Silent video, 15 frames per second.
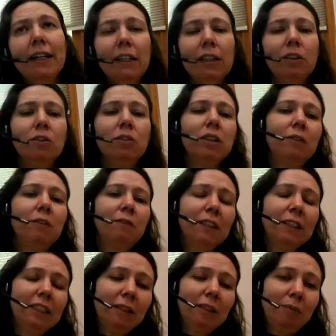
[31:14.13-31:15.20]
I can do
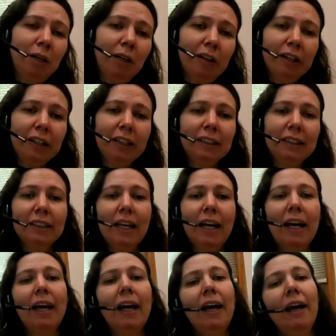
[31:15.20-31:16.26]
something similar. I can
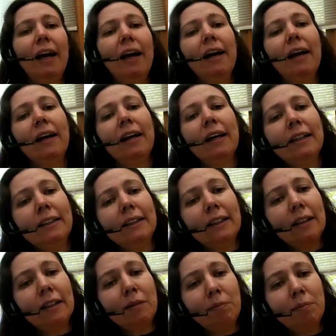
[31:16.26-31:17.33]
say, is
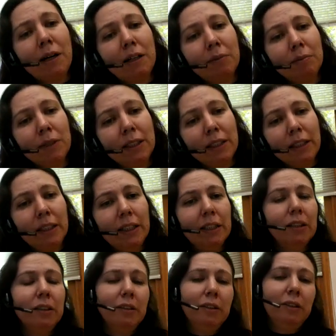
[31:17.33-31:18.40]
it an apartment
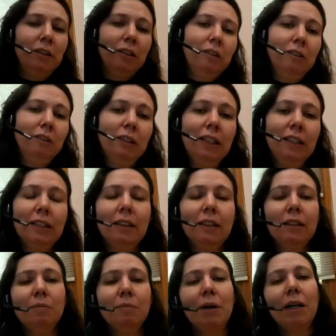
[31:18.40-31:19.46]
0? No. Is
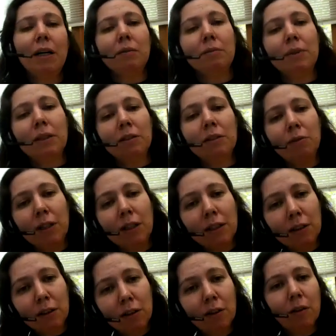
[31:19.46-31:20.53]
it an apartment
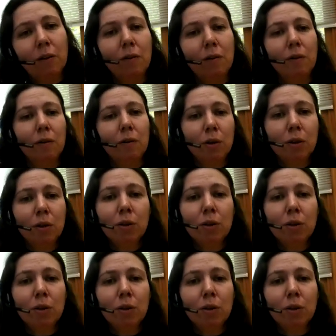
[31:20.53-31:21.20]
1? No.